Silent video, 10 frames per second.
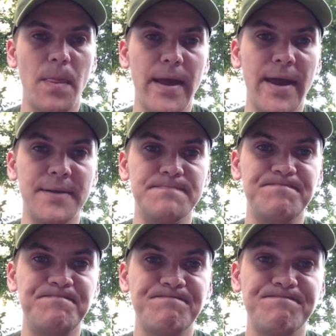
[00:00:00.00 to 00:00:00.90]

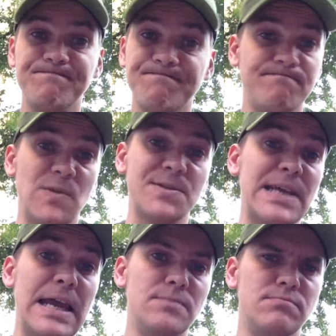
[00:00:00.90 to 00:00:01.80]
And they're
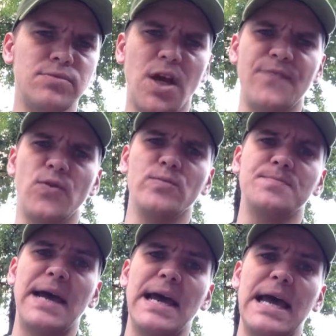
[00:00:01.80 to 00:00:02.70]
saying typhoon was
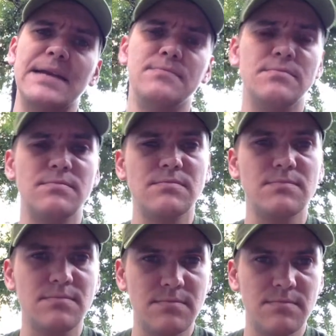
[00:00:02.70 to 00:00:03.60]
bad,
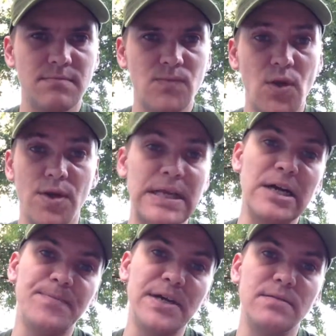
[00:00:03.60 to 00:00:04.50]
couldn't
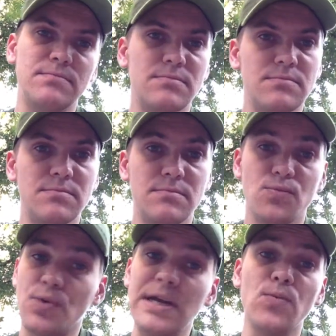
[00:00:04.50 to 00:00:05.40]
help it.
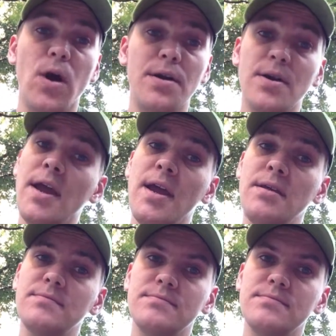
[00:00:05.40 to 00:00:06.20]
Rainwater, eh?